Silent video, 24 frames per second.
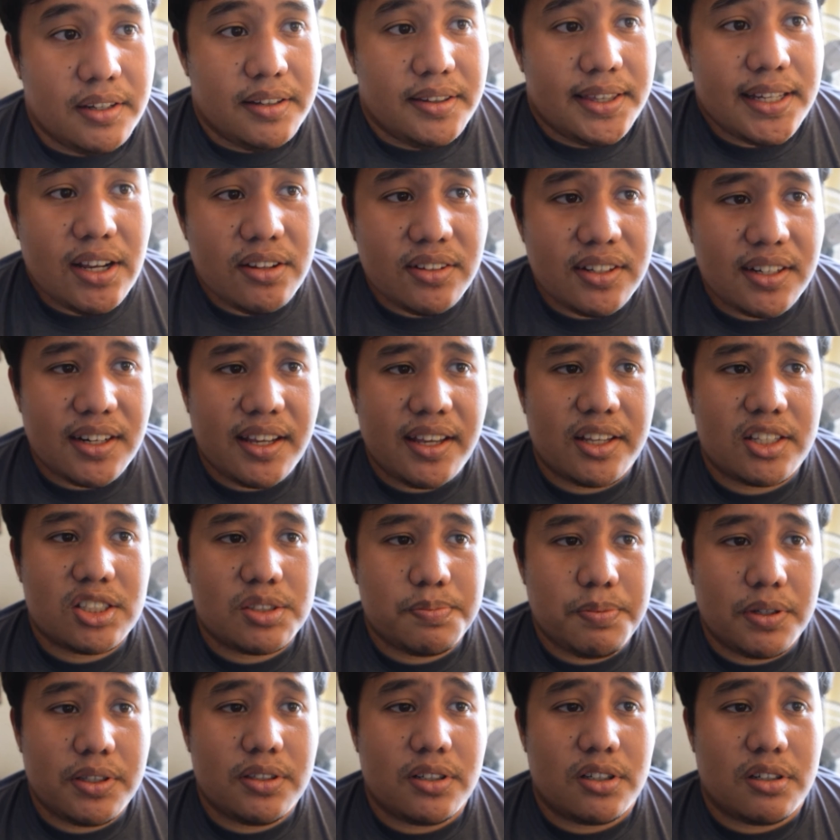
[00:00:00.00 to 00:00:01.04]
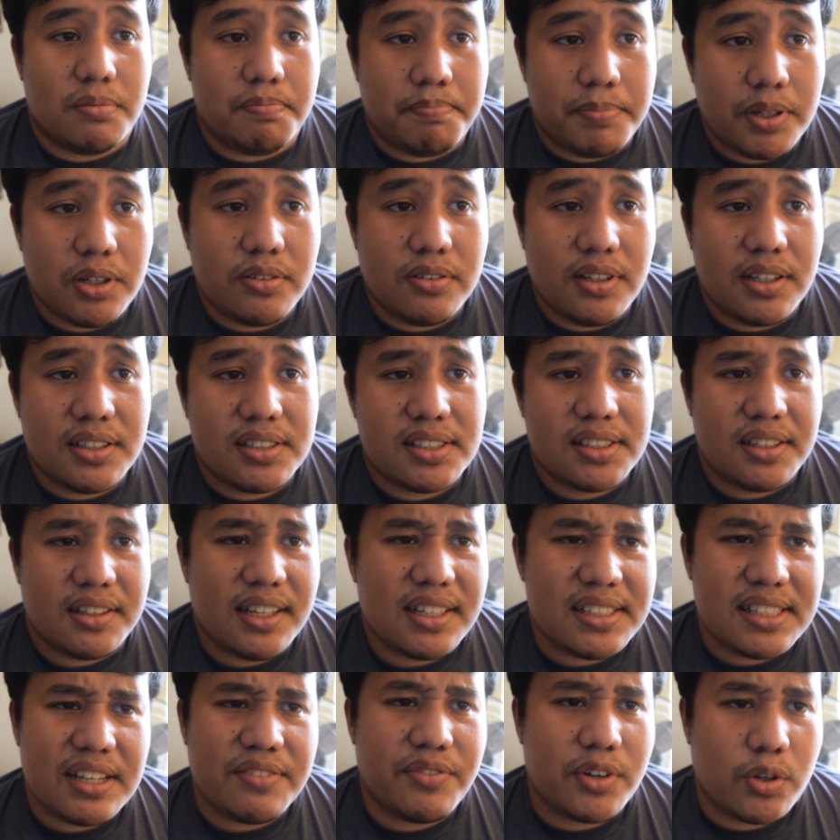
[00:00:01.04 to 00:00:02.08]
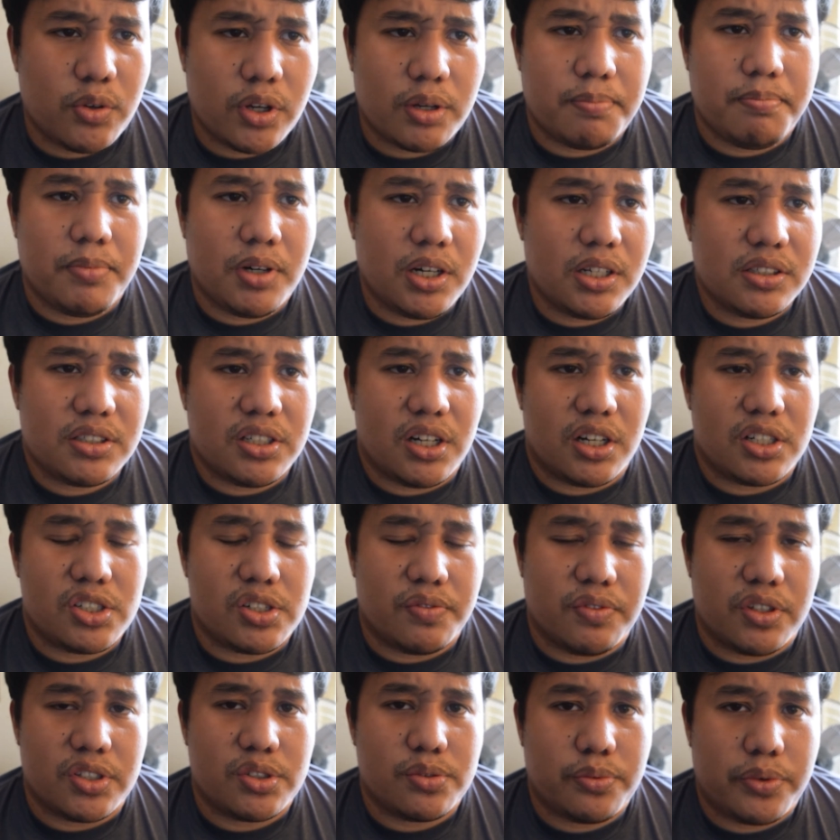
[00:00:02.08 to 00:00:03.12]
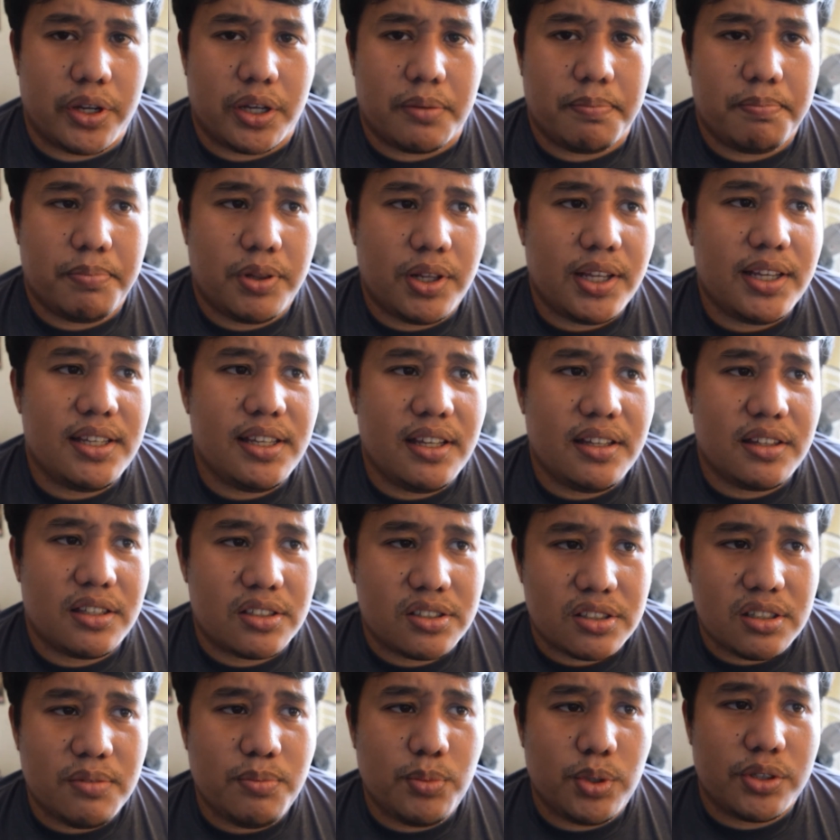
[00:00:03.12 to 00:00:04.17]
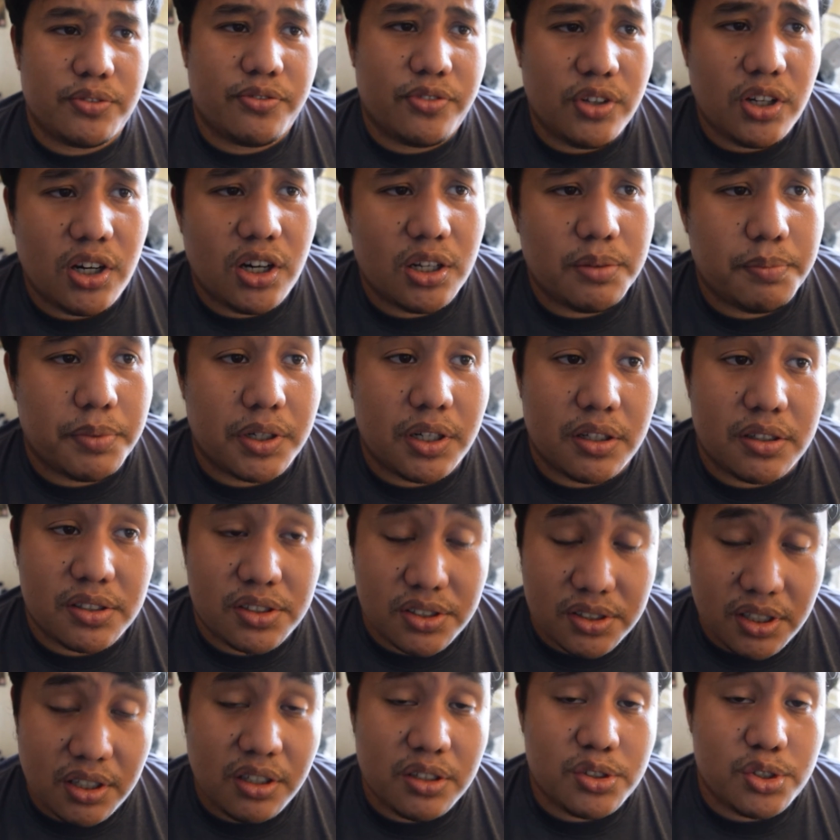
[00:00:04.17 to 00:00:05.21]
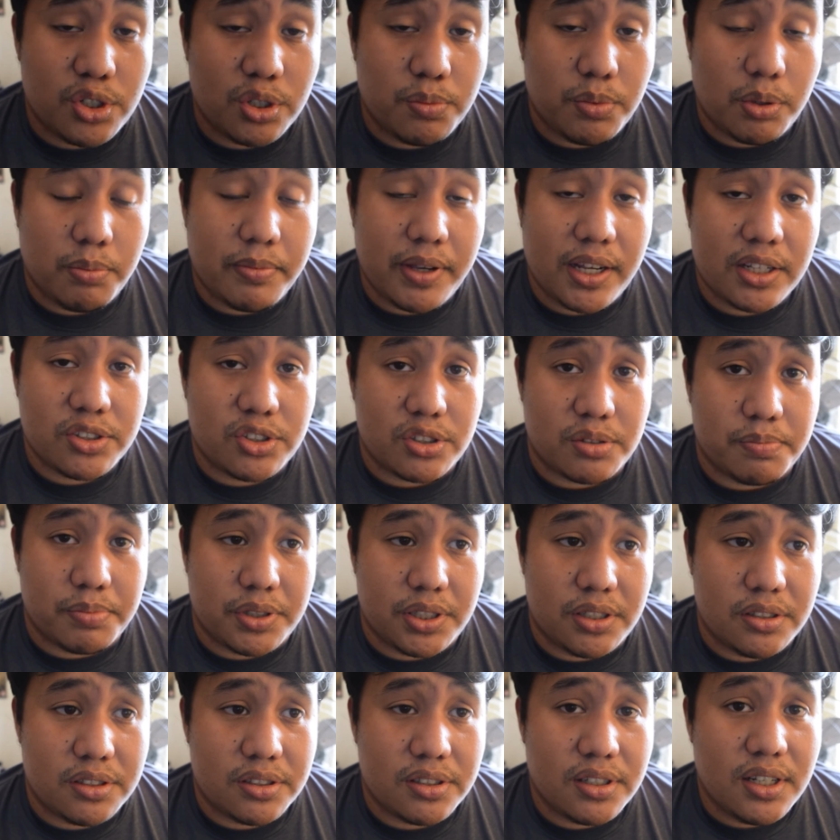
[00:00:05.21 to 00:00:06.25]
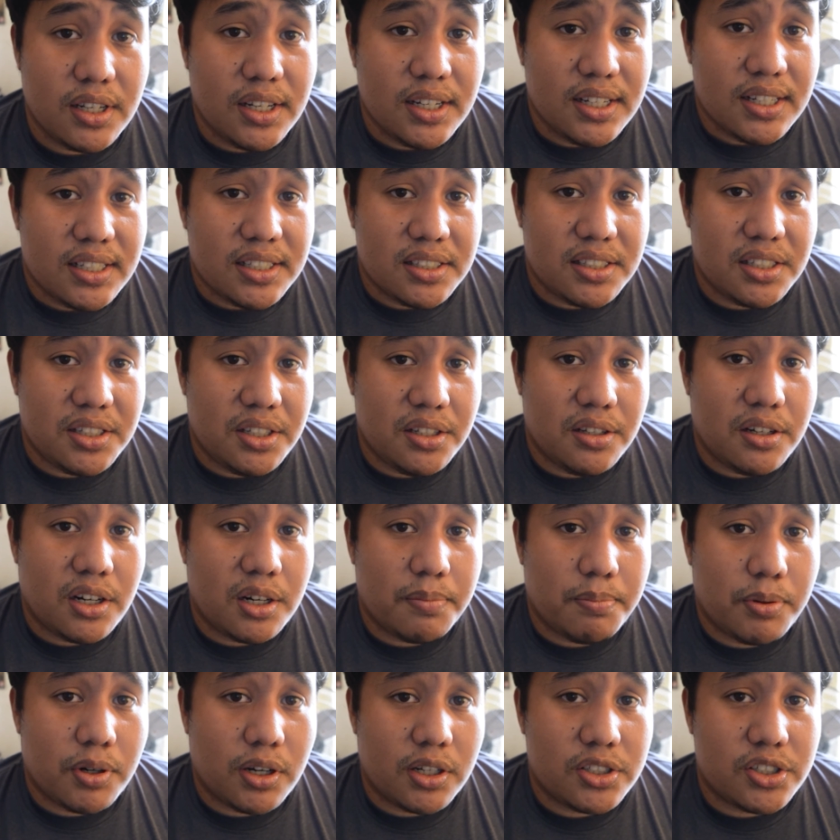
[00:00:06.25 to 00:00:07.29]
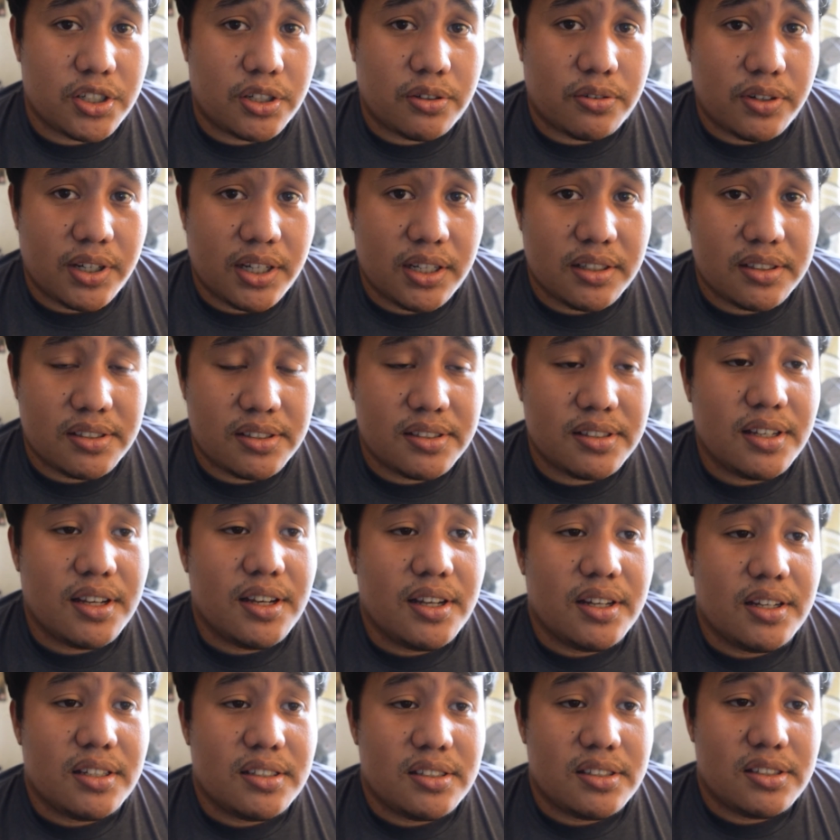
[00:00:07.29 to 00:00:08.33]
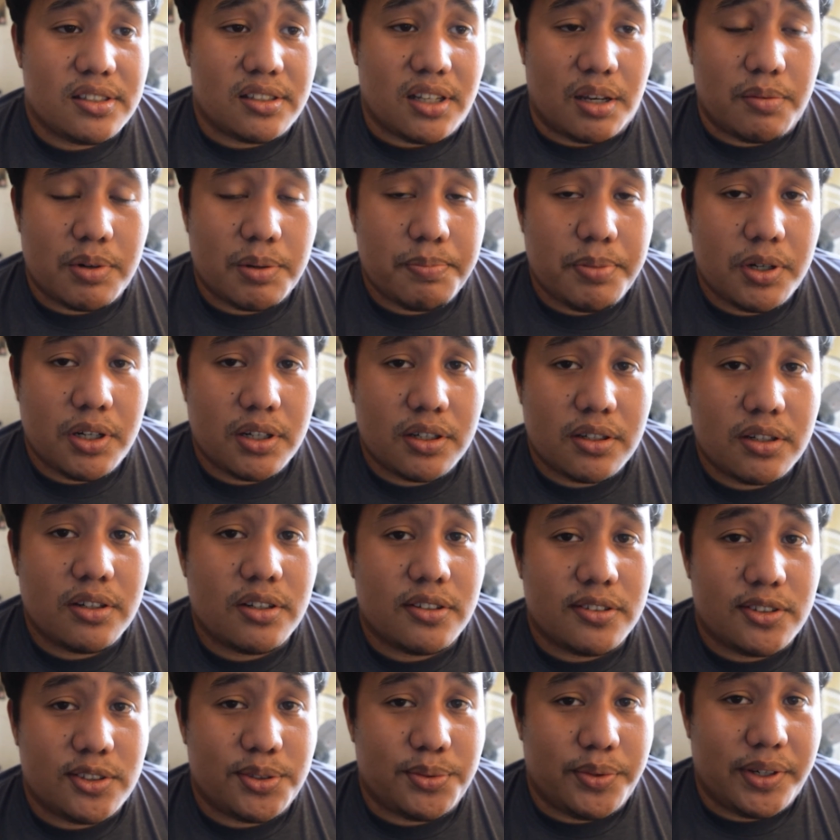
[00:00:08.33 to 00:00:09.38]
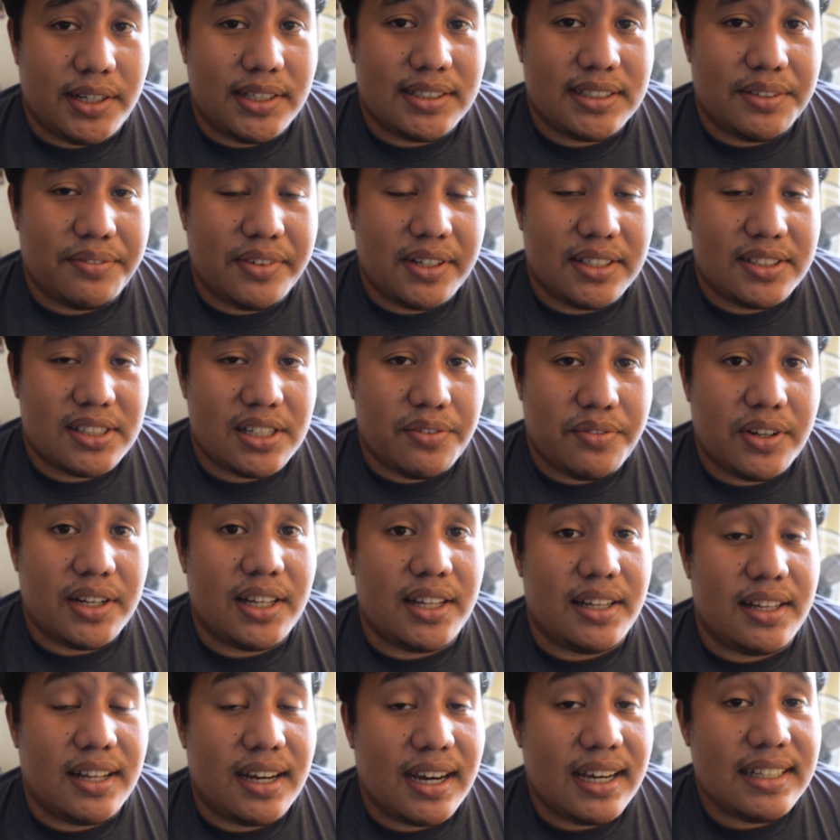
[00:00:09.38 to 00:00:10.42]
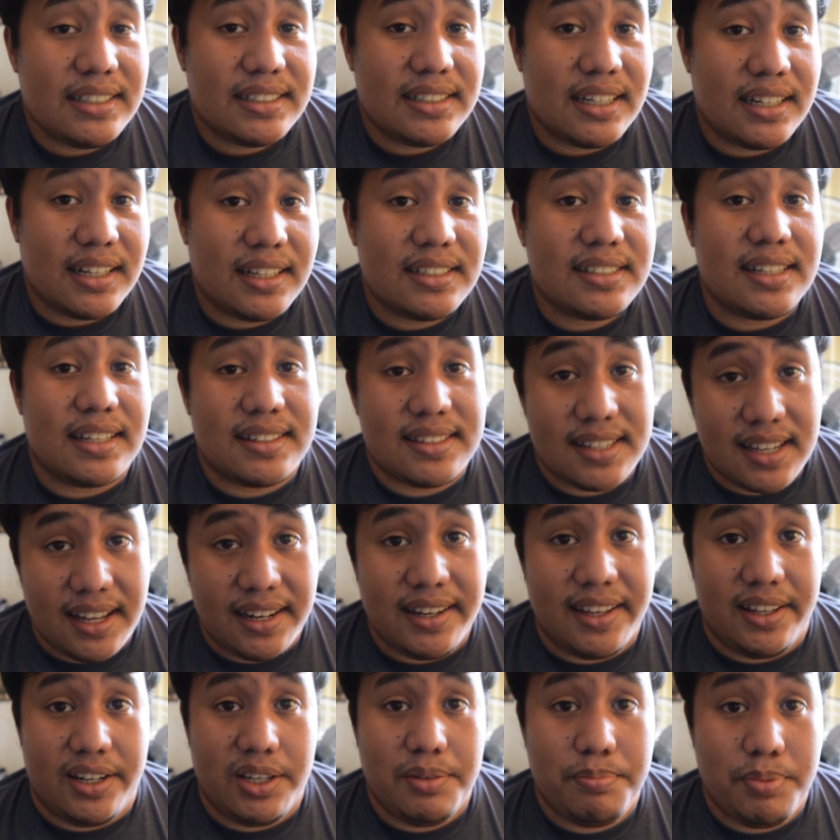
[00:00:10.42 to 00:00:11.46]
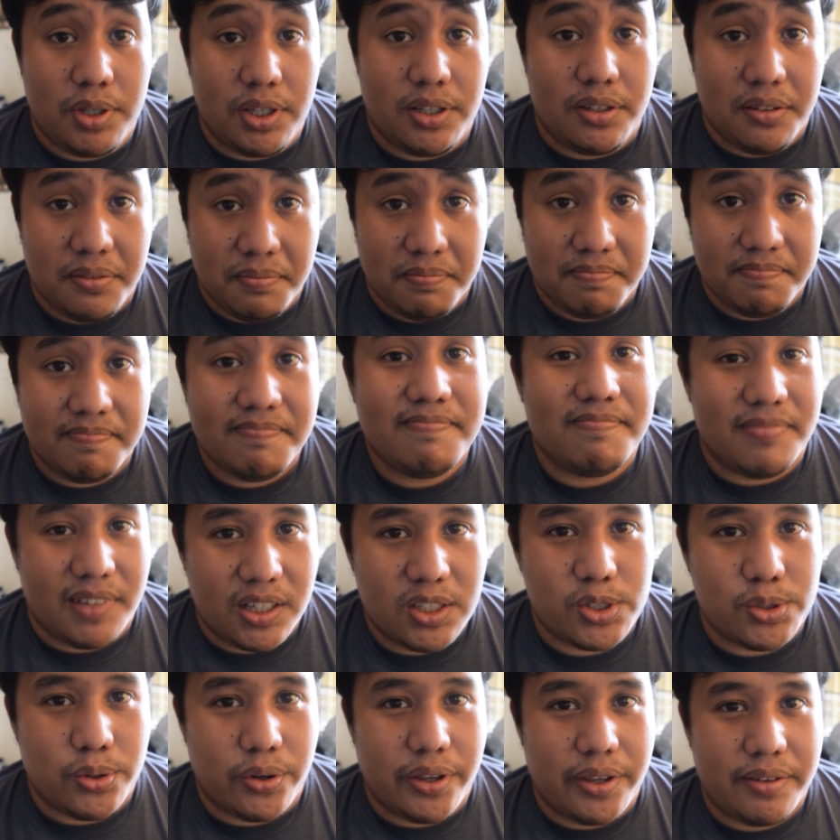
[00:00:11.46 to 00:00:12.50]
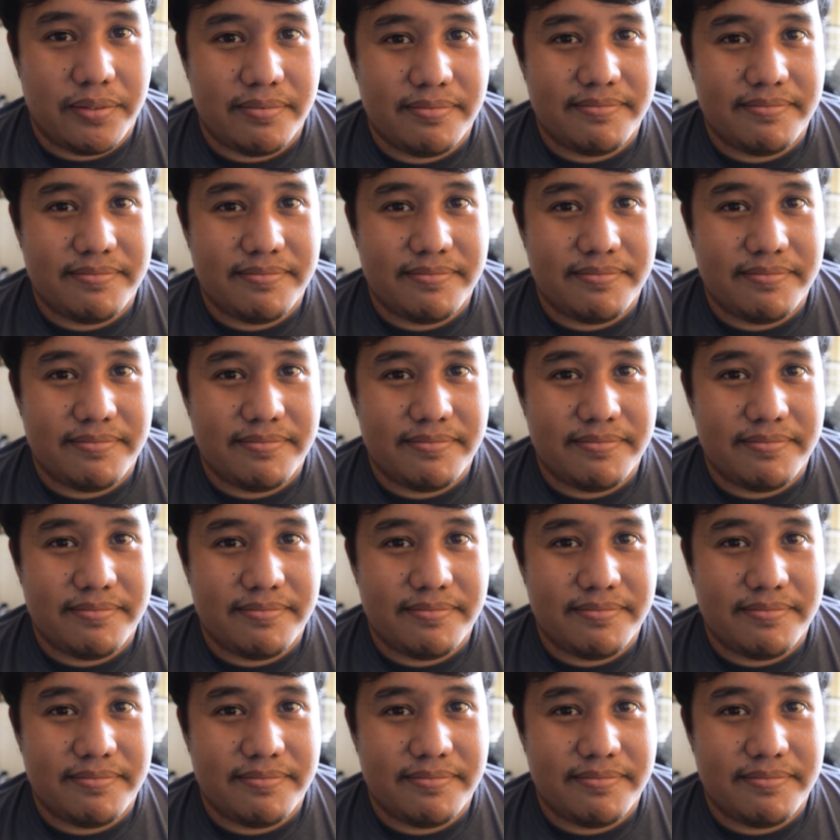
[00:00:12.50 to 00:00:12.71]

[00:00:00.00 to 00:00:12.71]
Now that I explained the components, let's have a quick montage of this rig playing the somewhat flawed but still enjoyable masterpiece, CDR Project Red's Cyberpunk 2077 in high settings at 1080p. Enjoy.